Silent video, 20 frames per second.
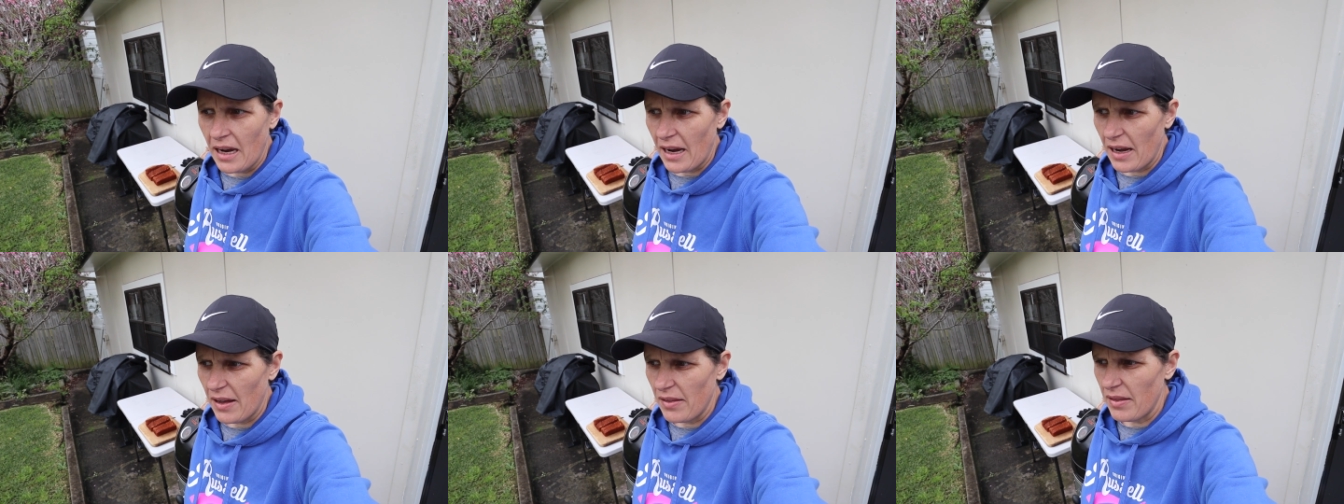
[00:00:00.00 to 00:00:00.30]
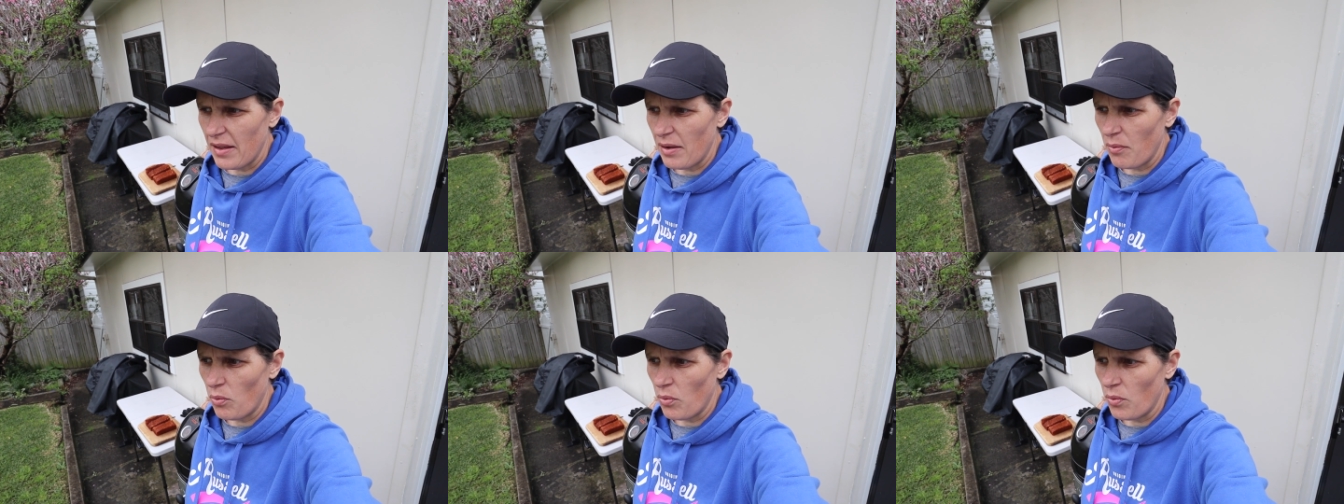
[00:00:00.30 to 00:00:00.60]

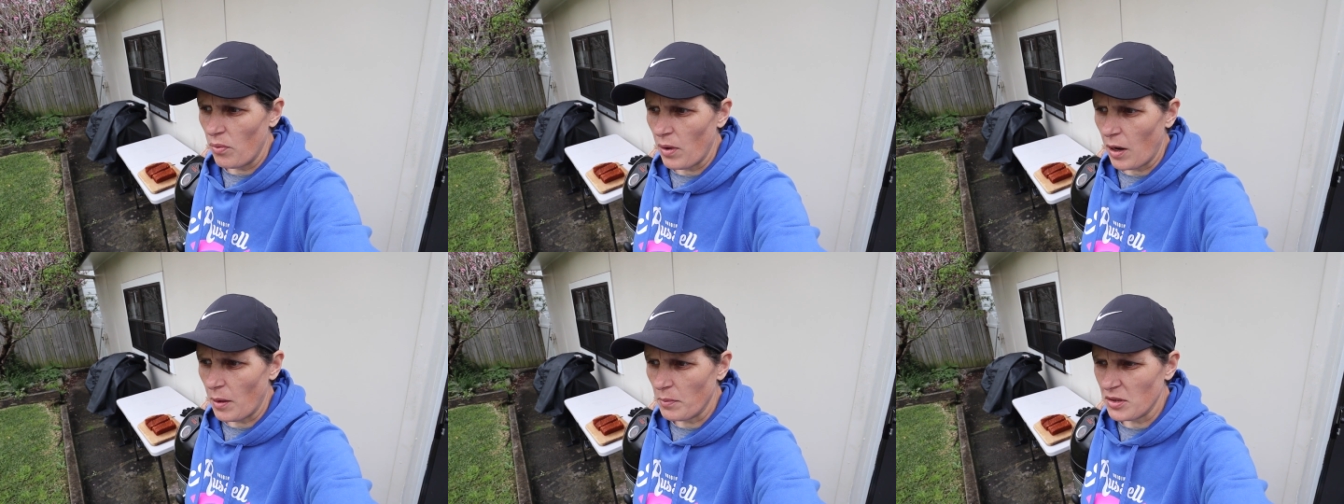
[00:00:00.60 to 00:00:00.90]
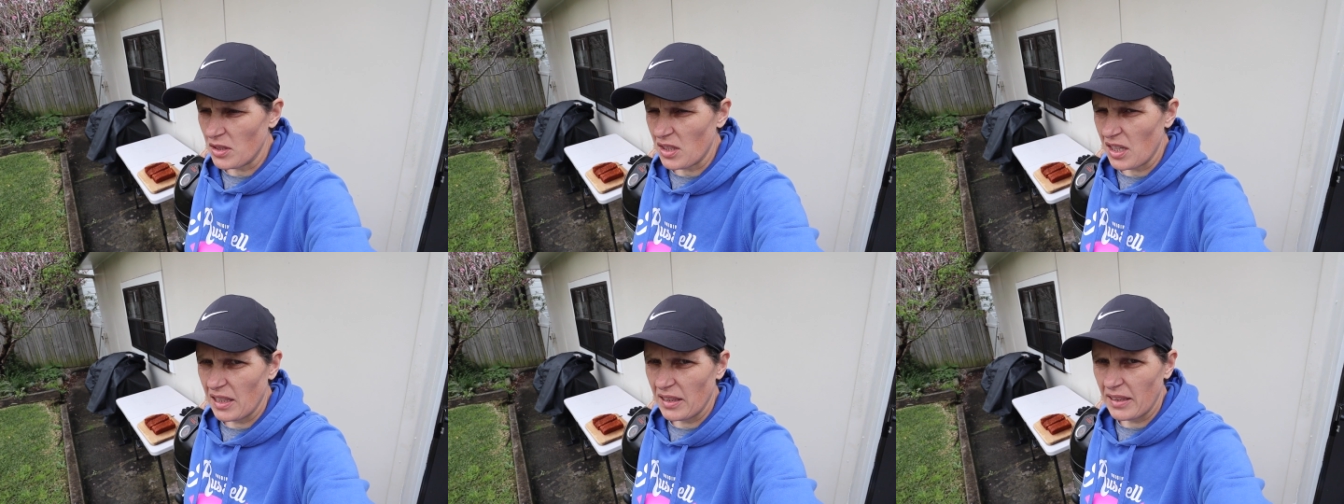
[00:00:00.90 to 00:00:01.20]
and then I'm
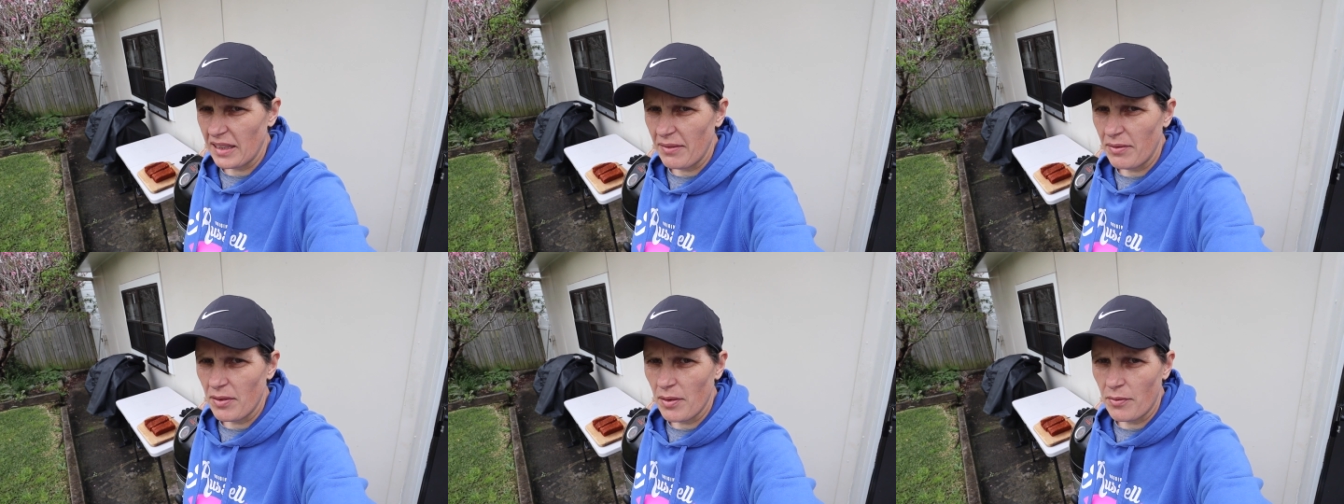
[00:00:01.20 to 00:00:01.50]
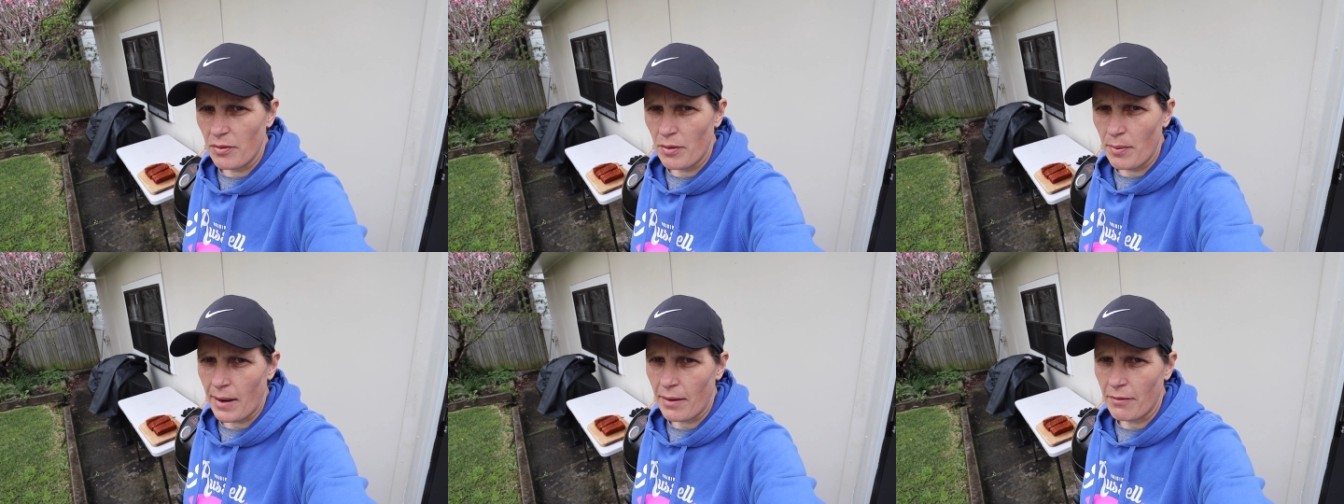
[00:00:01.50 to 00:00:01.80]
just going to leave
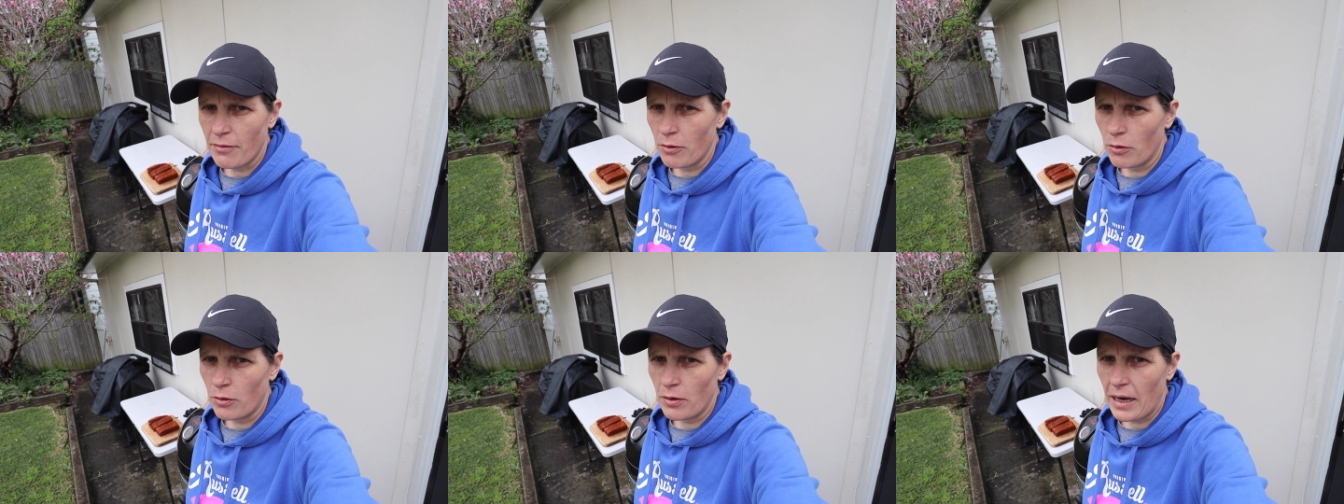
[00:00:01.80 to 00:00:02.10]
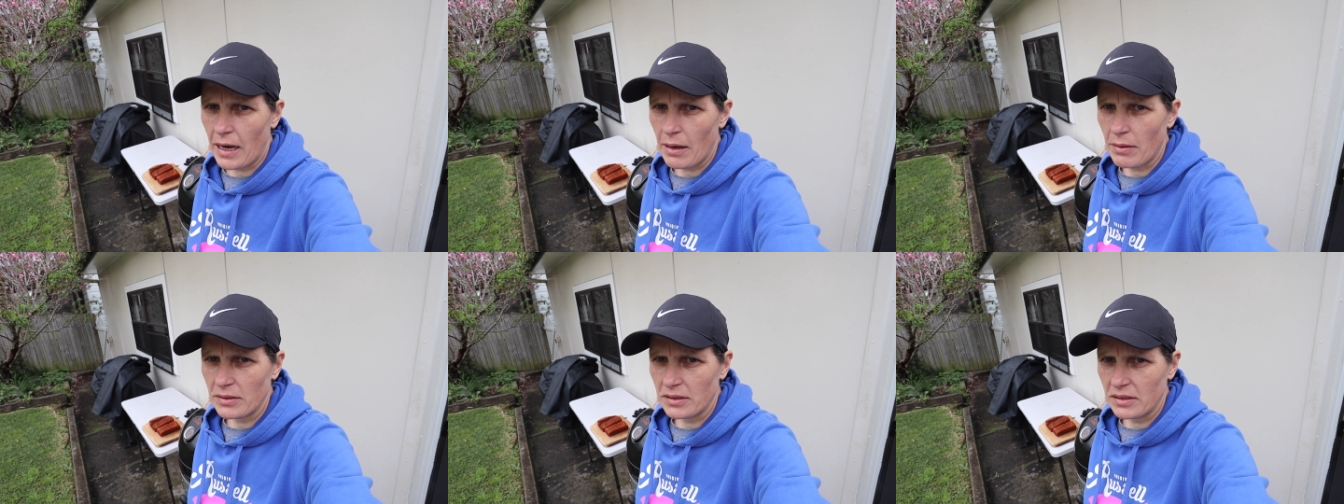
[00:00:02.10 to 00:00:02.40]
them for about 4
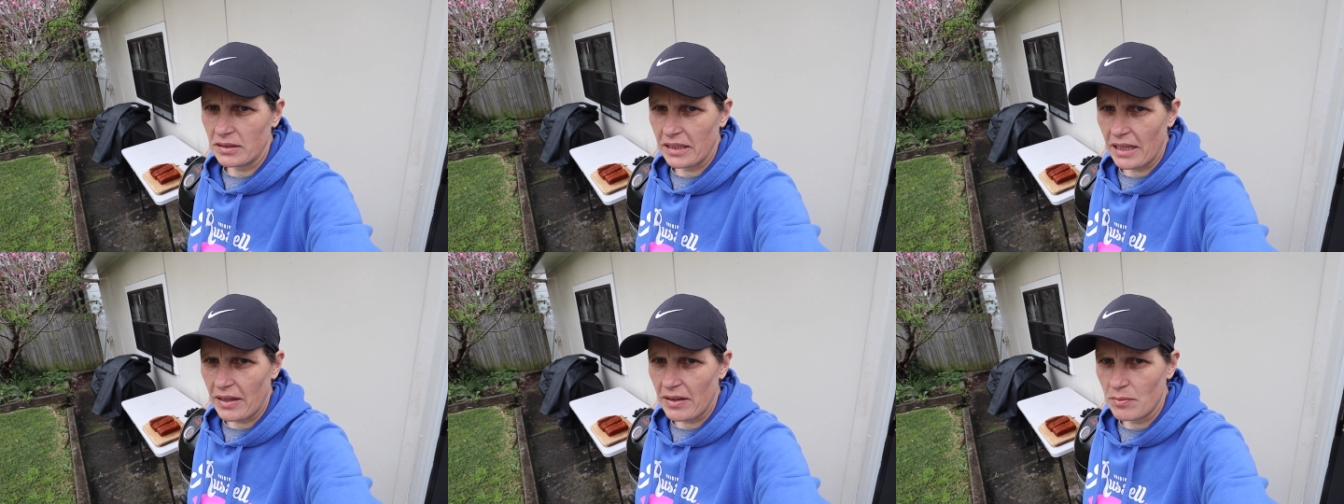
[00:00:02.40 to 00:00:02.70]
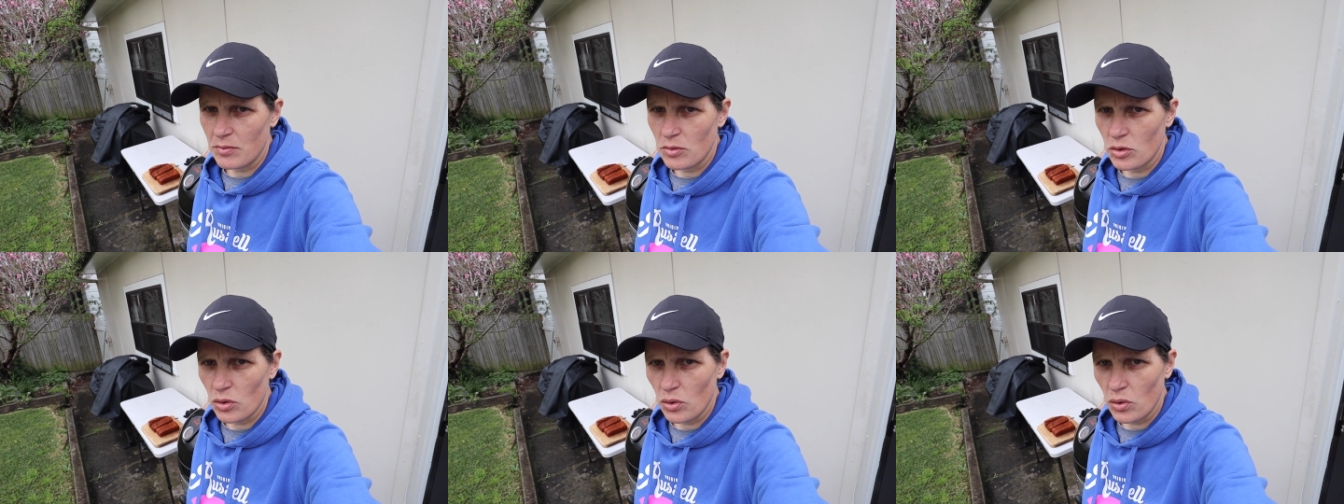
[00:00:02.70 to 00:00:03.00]
hours and let
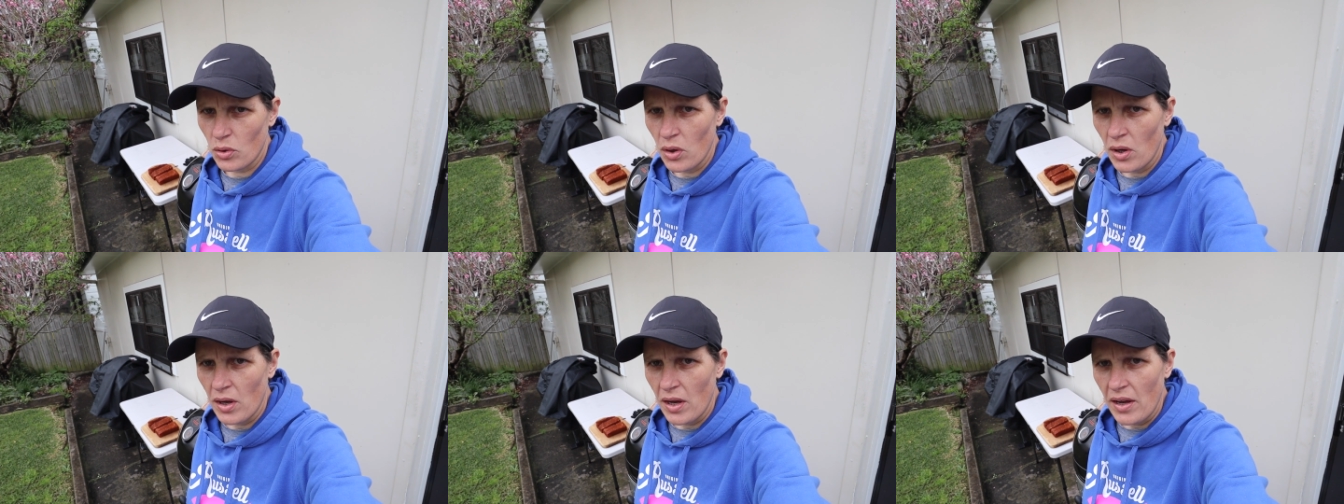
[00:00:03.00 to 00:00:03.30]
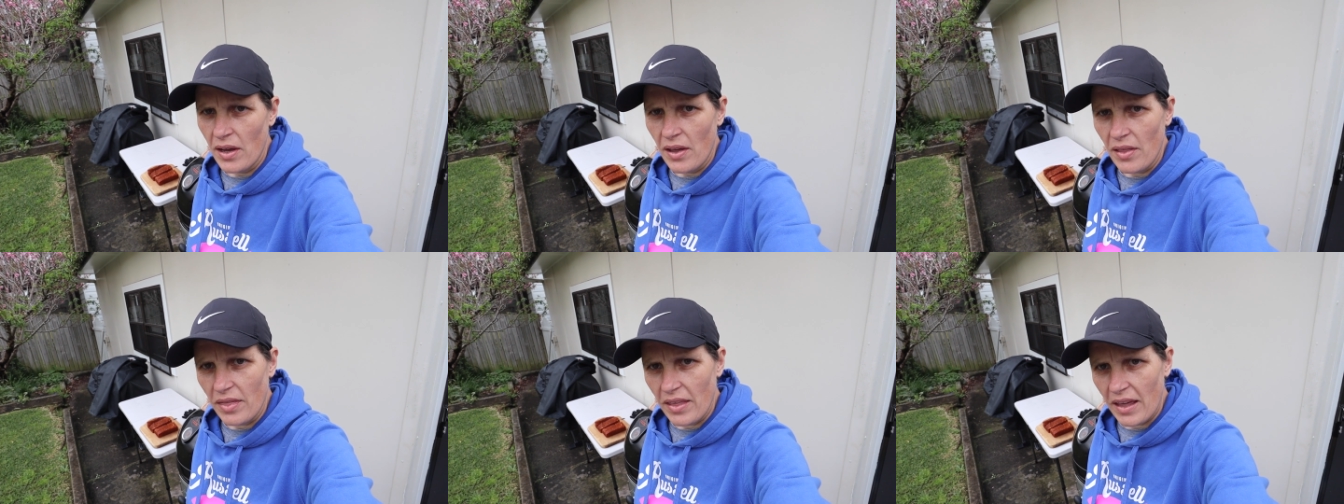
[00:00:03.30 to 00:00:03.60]
them do
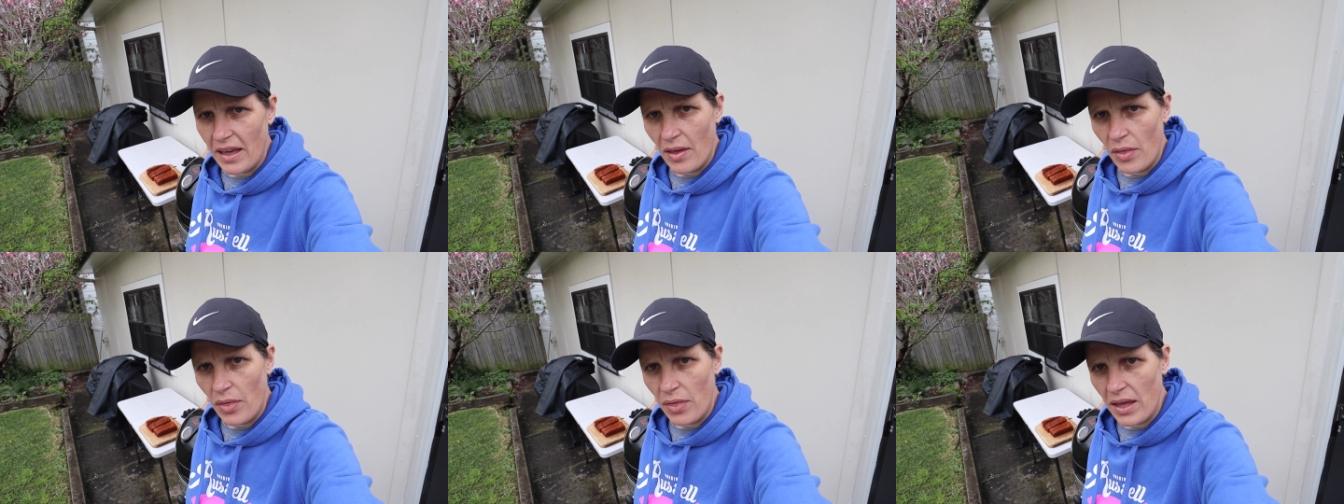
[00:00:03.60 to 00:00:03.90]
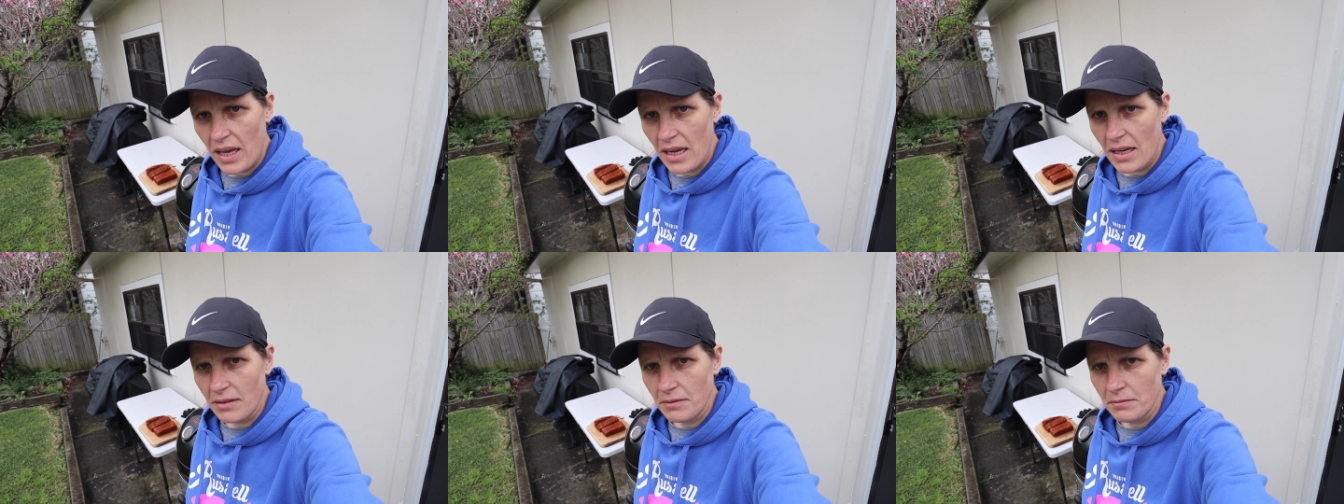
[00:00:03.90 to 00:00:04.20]
their
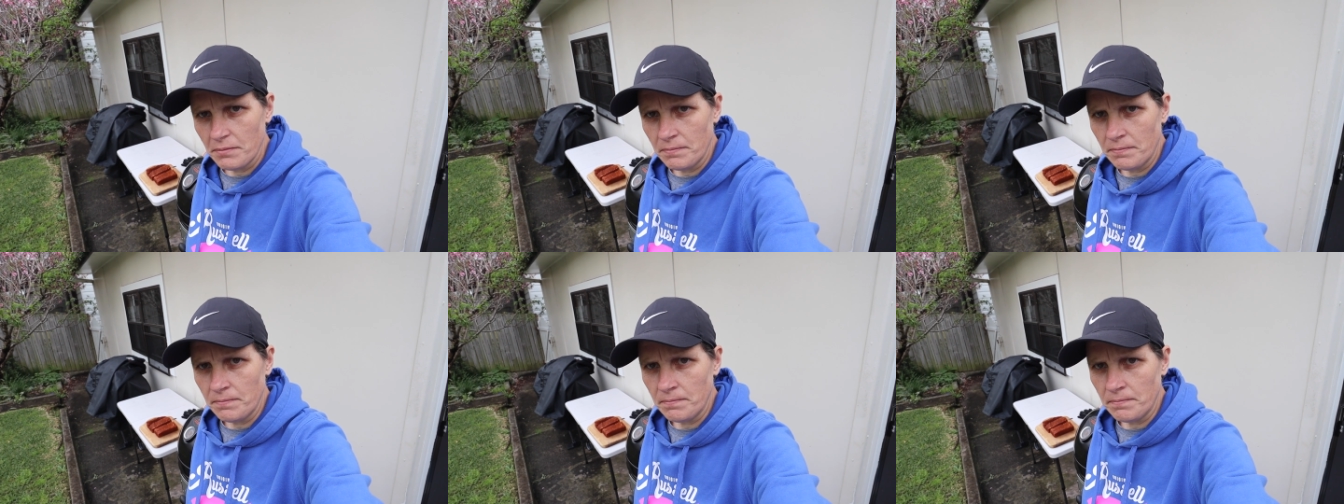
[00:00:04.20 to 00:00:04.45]
thing.